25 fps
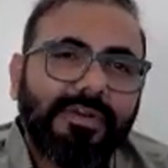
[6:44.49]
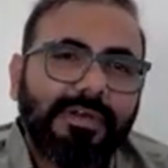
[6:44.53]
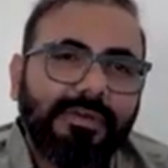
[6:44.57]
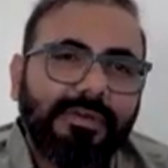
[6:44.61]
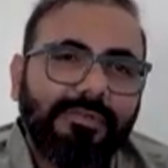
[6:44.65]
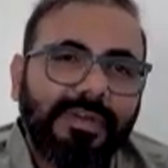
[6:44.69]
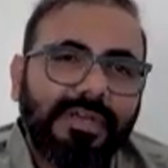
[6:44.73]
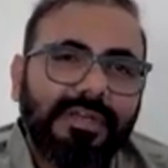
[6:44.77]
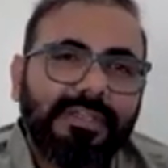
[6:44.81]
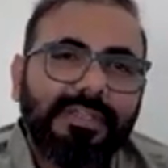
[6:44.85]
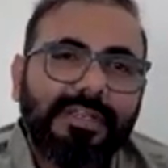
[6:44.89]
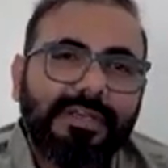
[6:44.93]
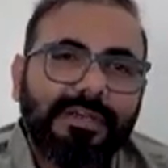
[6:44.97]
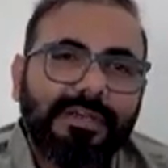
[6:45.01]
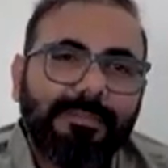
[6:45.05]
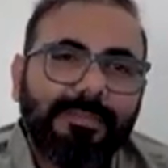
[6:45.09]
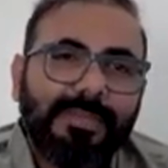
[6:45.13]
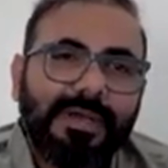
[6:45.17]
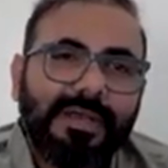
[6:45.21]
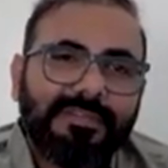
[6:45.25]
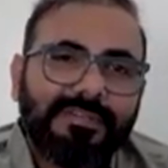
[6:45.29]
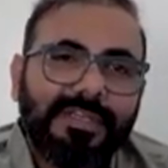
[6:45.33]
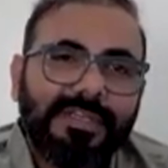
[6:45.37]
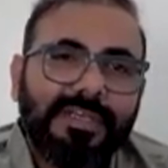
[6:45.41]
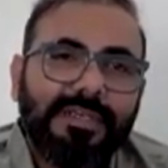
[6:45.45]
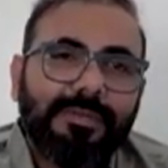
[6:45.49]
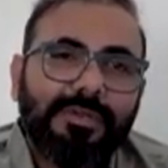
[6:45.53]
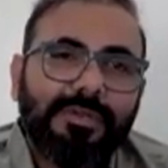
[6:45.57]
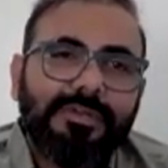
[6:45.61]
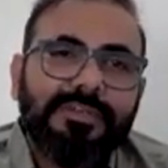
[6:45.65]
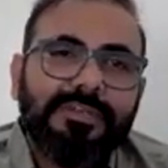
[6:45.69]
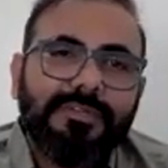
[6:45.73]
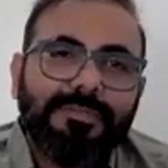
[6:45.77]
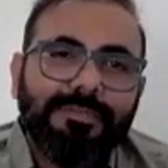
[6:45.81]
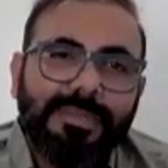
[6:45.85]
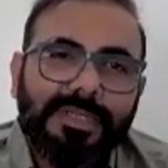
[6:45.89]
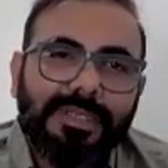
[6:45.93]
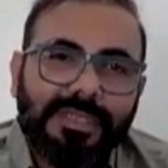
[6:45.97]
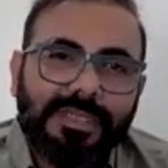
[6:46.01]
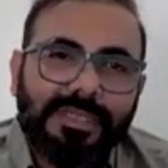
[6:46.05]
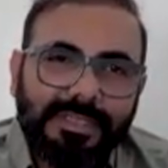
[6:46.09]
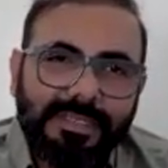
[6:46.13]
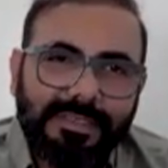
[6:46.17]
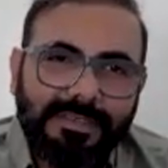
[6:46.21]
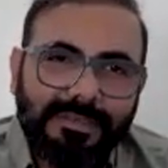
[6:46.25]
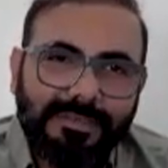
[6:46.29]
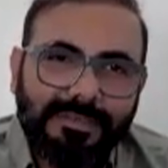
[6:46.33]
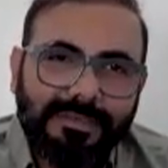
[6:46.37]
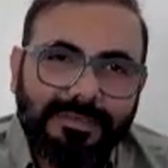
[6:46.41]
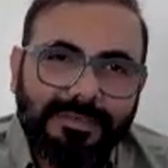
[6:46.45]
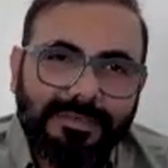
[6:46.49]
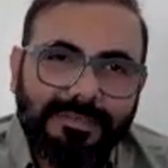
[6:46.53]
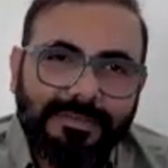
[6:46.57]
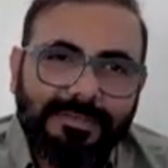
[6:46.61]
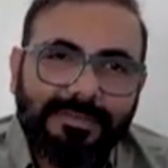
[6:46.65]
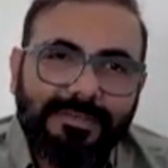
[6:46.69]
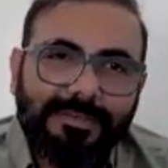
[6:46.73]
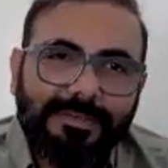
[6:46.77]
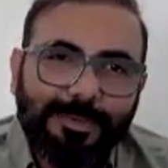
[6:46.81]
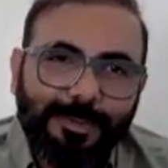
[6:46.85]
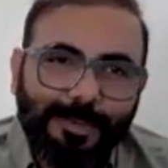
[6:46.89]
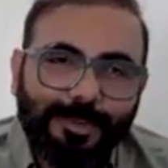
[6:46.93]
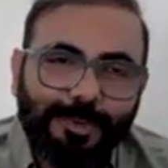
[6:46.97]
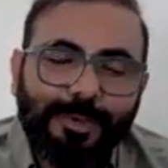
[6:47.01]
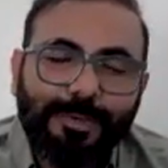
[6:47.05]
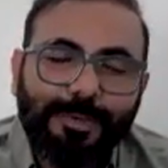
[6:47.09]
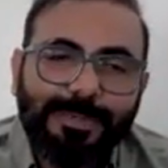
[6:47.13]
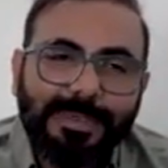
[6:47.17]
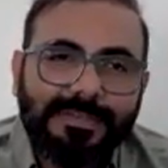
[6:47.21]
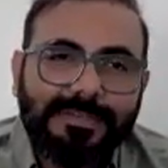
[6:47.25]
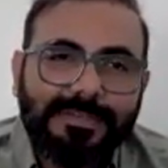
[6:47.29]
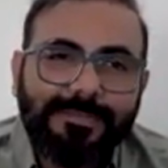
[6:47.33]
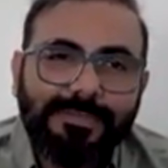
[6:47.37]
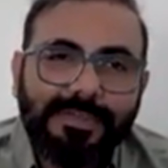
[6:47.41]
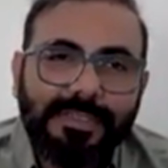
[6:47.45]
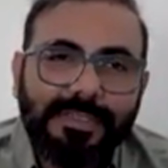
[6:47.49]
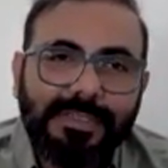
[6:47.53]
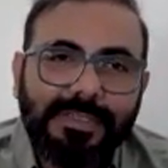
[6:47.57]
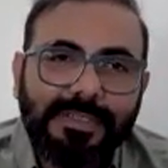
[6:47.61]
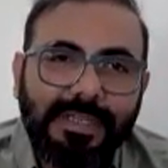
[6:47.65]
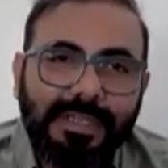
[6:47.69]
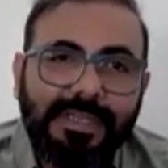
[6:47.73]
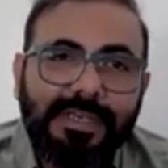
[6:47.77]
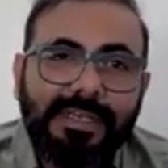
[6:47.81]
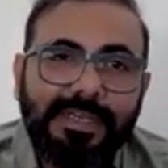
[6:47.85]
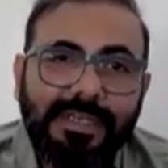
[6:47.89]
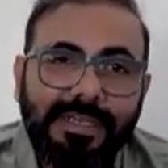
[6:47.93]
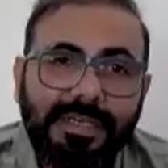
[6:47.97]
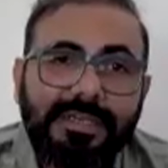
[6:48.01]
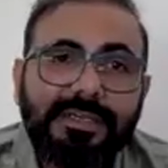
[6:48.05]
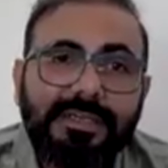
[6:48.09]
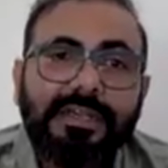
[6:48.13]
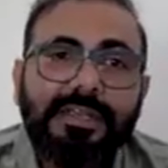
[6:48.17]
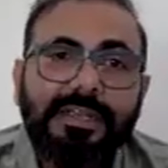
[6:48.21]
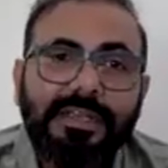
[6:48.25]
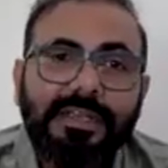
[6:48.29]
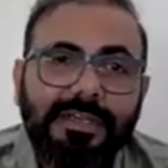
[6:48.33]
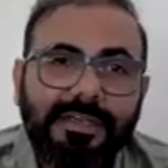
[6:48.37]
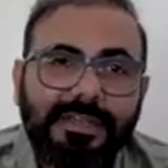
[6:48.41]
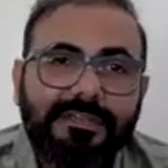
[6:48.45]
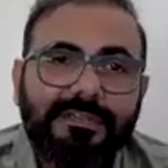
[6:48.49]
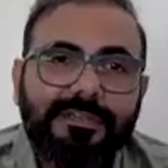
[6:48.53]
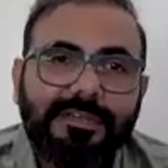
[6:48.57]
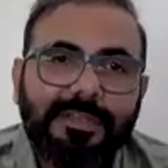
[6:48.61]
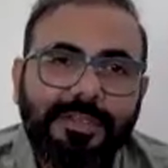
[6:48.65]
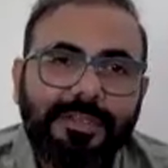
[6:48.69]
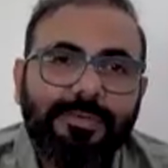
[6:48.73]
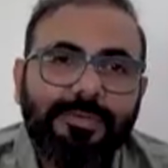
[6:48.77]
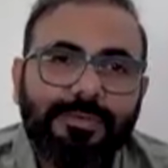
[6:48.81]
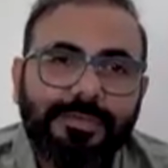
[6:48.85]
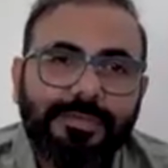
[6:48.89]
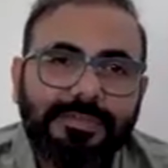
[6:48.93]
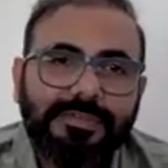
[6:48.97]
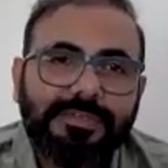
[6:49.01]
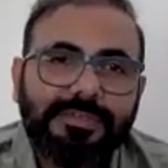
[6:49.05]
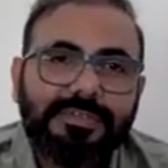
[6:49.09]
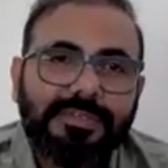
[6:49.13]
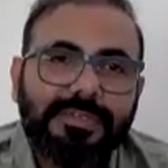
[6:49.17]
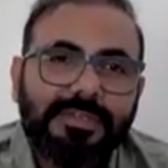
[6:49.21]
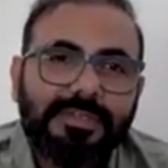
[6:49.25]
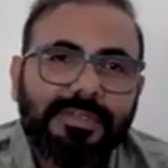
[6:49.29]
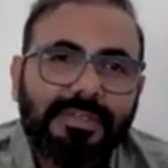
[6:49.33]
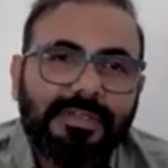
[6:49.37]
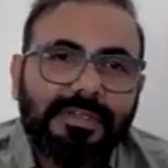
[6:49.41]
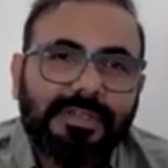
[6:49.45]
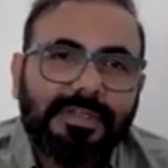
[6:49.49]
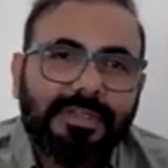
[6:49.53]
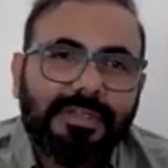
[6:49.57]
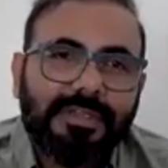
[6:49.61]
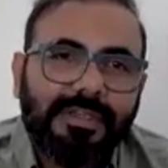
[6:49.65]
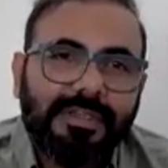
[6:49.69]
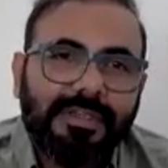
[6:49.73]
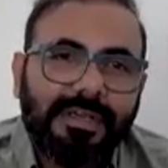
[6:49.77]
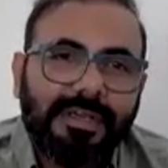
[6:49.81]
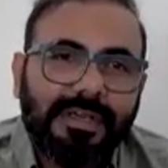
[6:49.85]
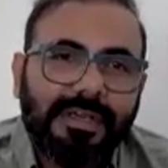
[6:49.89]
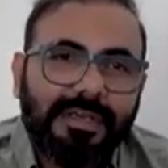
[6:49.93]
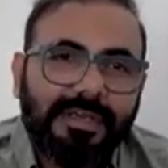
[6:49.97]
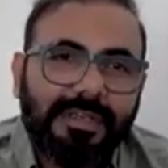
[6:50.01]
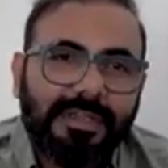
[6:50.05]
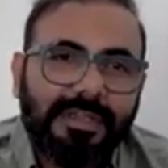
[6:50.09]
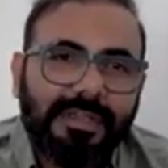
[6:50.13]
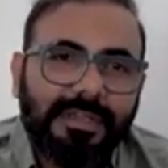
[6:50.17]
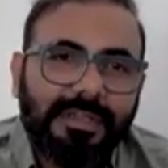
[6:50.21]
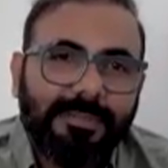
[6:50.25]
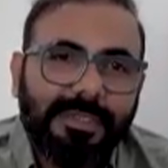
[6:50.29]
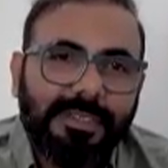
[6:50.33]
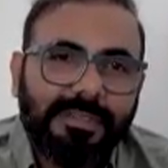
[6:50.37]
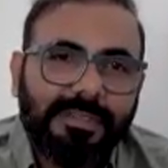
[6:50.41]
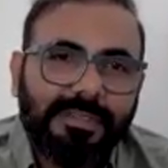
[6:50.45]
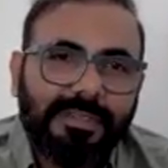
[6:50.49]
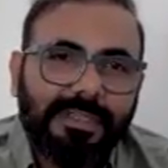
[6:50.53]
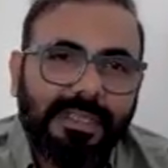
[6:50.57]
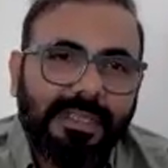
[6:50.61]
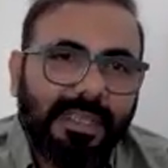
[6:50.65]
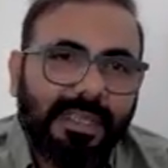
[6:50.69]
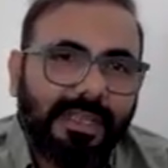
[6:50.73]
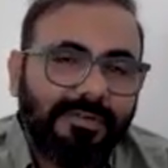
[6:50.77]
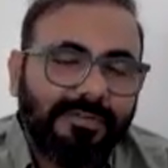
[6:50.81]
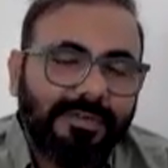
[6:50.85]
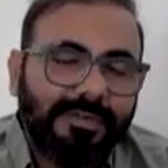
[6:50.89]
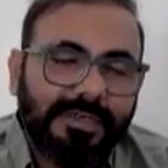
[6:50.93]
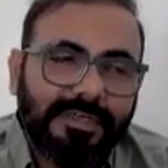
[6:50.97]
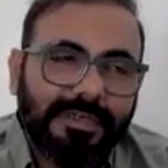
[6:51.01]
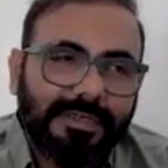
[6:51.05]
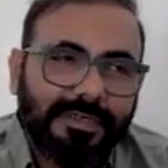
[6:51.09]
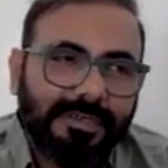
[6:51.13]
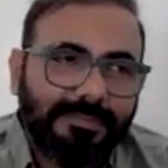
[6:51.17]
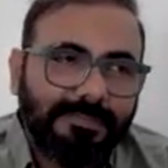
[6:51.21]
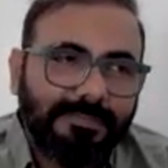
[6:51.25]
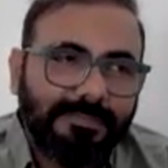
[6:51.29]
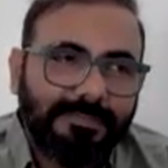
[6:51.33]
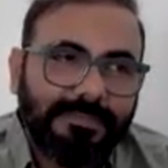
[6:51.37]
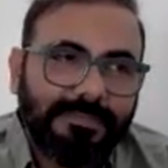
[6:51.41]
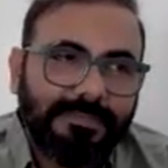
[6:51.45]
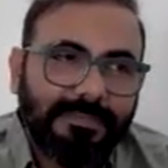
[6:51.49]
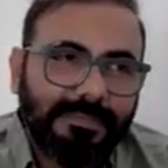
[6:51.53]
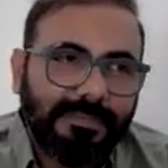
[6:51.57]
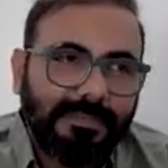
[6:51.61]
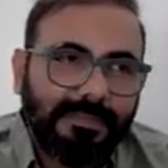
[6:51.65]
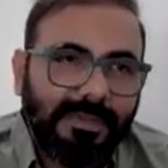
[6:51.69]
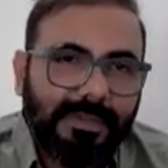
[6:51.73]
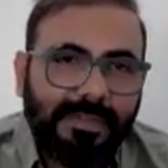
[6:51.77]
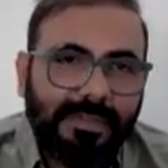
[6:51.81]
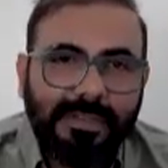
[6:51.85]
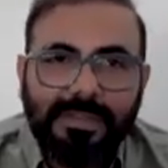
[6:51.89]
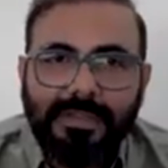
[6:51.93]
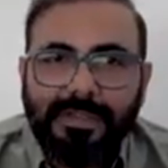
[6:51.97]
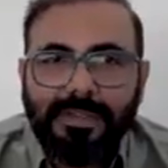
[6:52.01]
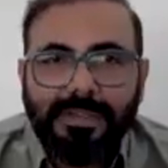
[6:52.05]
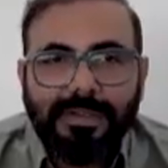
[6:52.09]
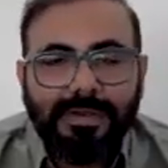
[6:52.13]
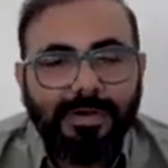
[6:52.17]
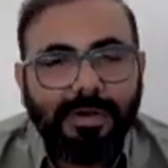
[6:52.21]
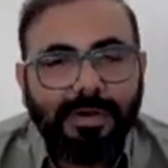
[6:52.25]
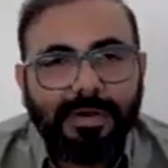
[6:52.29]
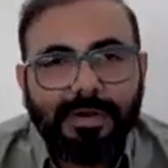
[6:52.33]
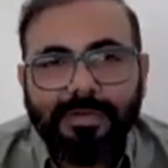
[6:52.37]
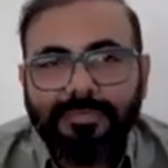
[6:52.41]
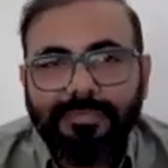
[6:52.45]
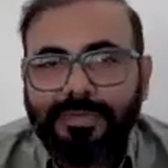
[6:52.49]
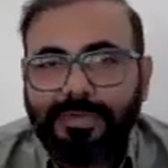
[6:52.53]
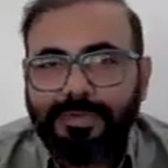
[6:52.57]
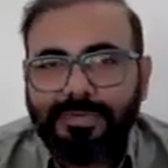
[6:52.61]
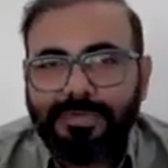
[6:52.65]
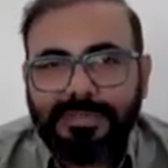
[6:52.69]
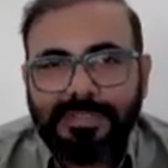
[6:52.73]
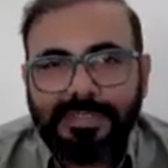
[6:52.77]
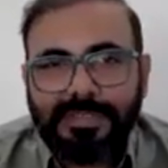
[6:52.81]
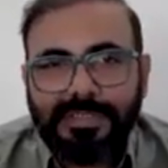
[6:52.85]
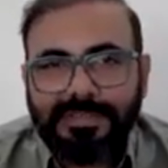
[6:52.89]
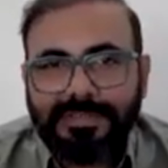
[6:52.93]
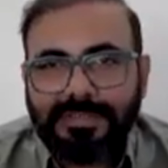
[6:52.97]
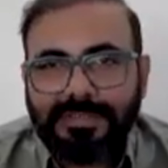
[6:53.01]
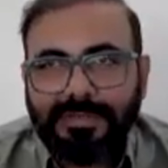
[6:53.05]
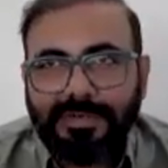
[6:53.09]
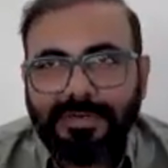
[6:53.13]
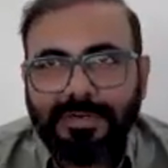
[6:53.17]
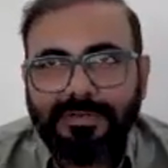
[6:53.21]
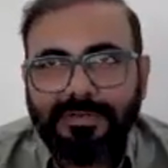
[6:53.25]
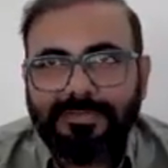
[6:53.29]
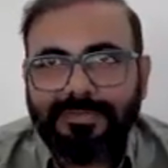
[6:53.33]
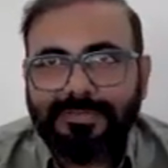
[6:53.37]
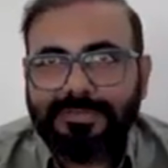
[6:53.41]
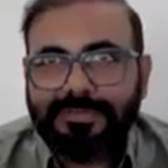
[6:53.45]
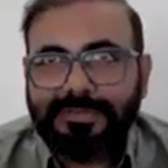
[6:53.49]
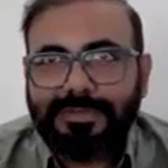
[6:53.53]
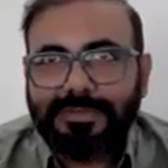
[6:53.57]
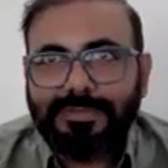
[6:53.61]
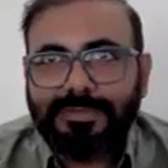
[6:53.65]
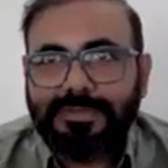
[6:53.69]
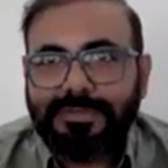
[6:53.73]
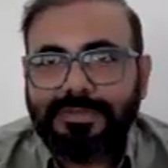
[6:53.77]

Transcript: aware that basketball is big in Europe as well, and it is huge, right? I mean, they have a lot of users, a lot of